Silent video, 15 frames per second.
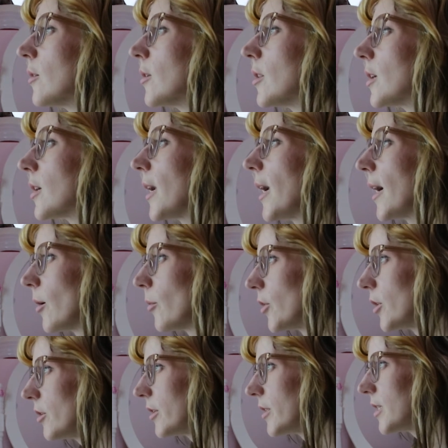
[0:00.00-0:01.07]
the camera.
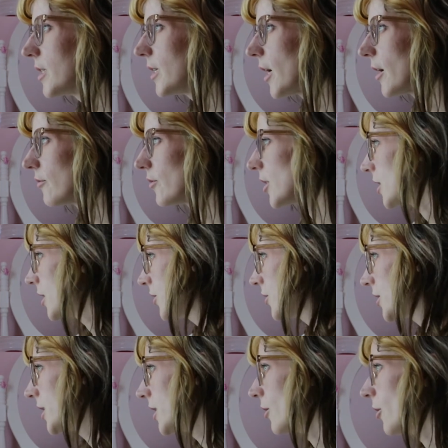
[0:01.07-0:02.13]
You can see everything. You
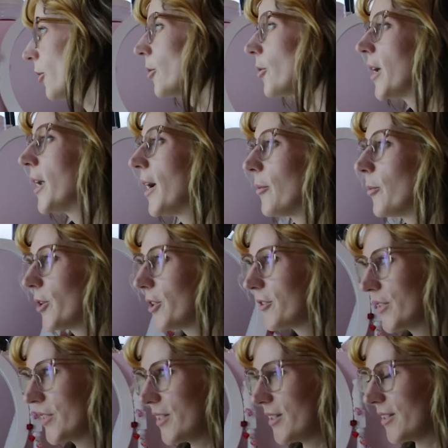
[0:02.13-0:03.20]
can see the whole camera. You
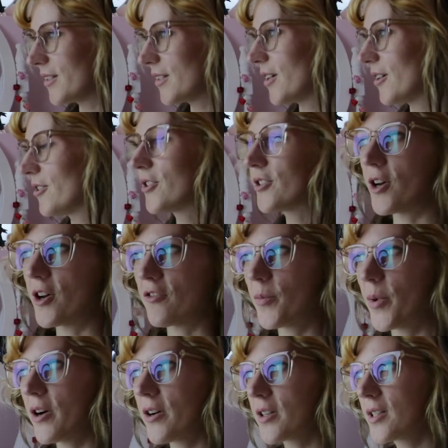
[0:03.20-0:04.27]
can see the entire
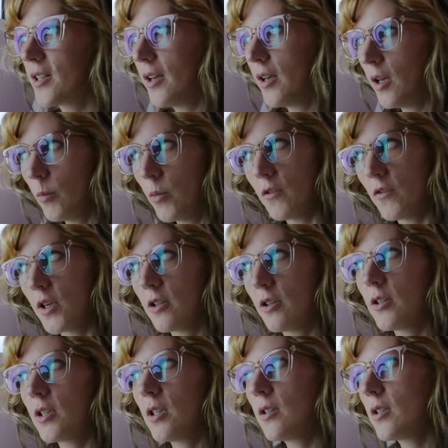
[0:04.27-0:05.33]
softbox. But if I
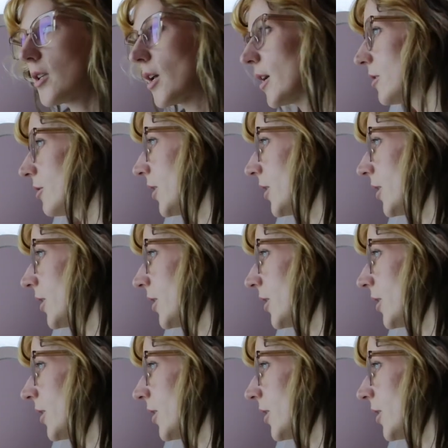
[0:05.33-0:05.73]
turn to the side, you